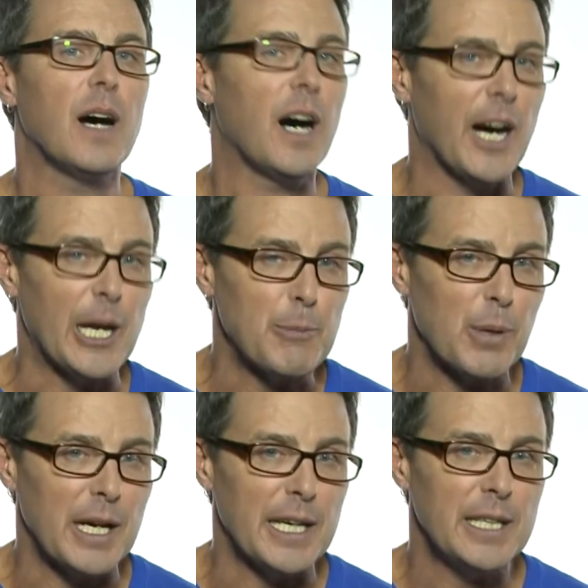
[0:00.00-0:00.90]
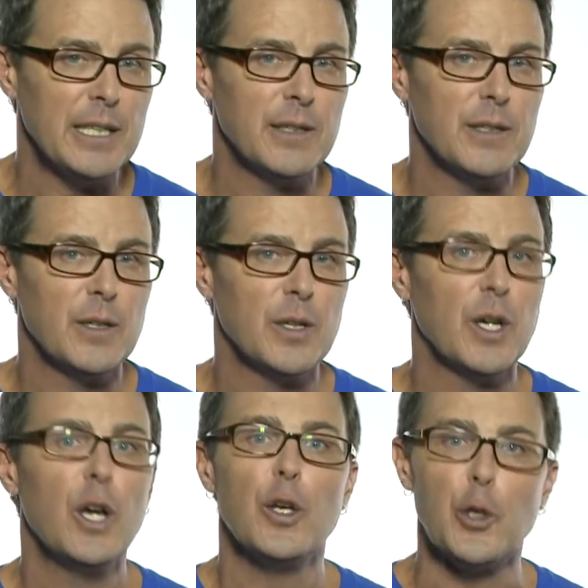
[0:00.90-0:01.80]
I play,
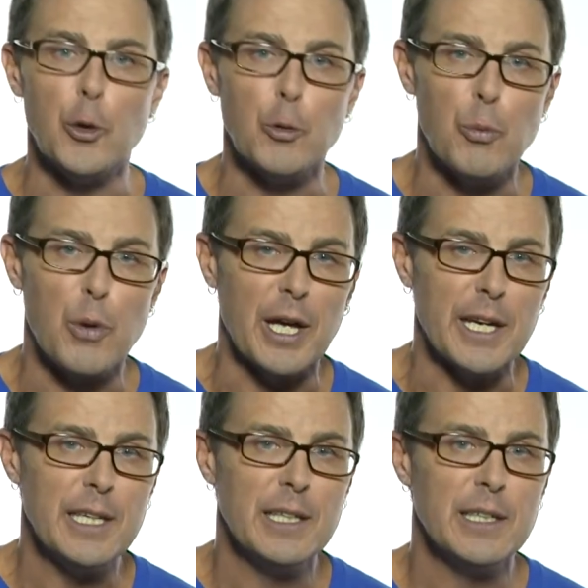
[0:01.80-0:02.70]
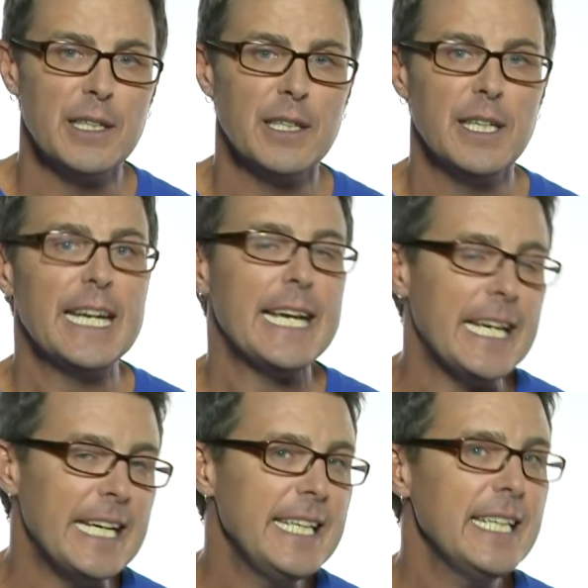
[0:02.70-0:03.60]
you play,
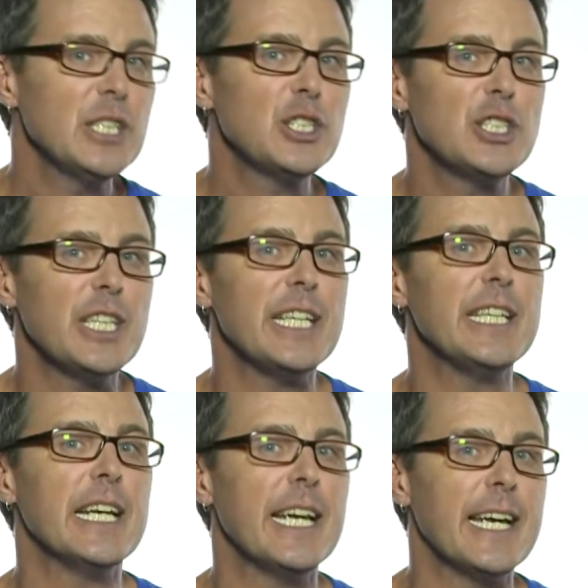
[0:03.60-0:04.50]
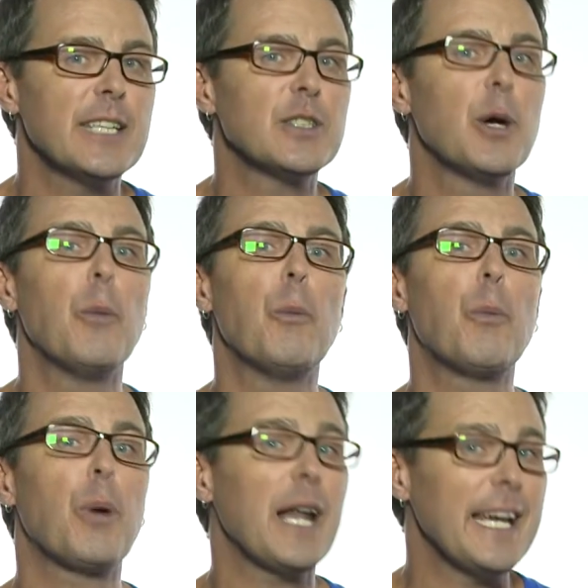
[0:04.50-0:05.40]
he, she, it
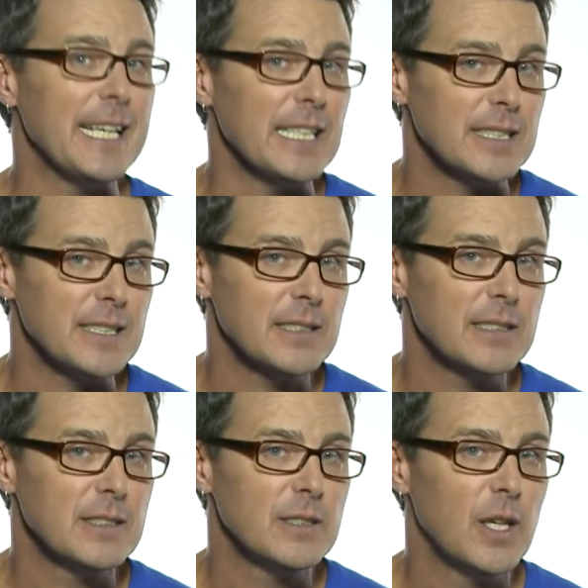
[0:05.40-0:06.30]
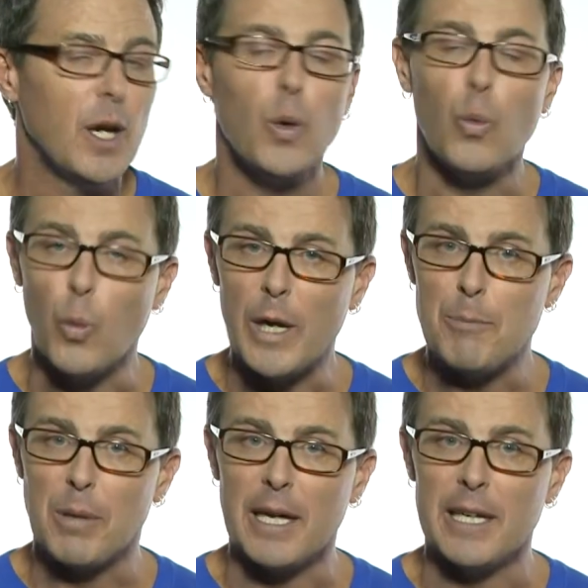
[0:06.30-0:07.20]
plays. We
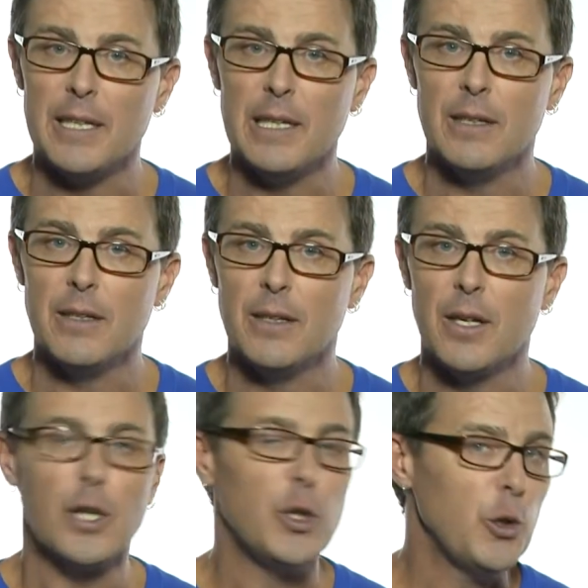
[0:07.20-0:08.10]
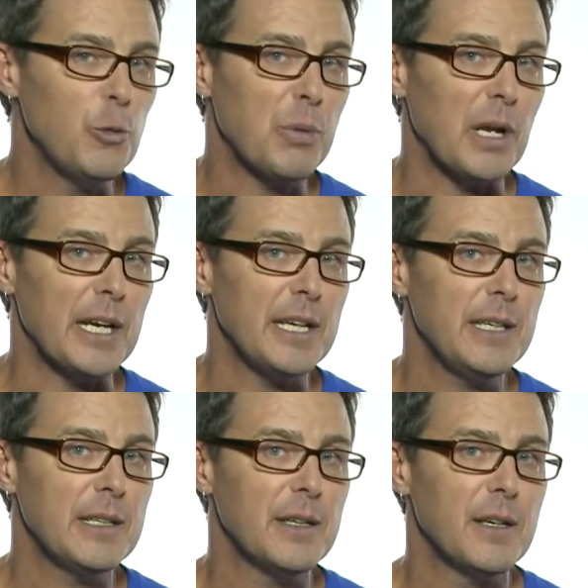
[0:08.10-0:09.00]
play, you play,
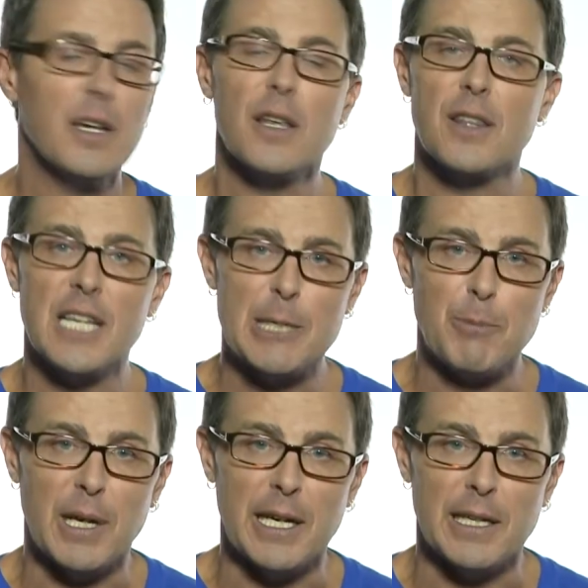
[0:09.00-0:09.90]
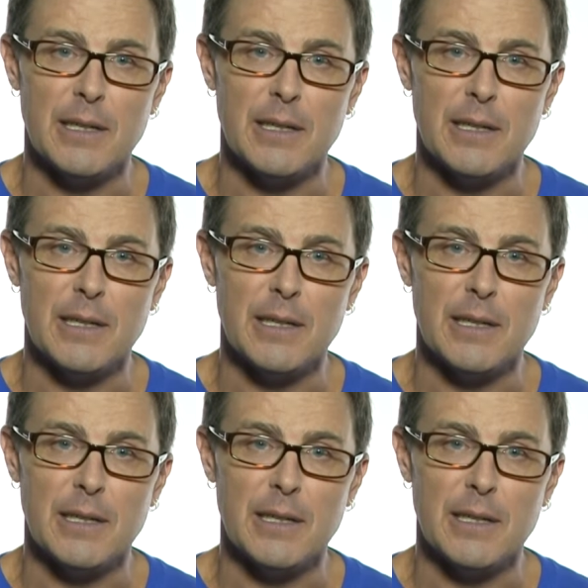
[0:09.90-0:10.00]
they play.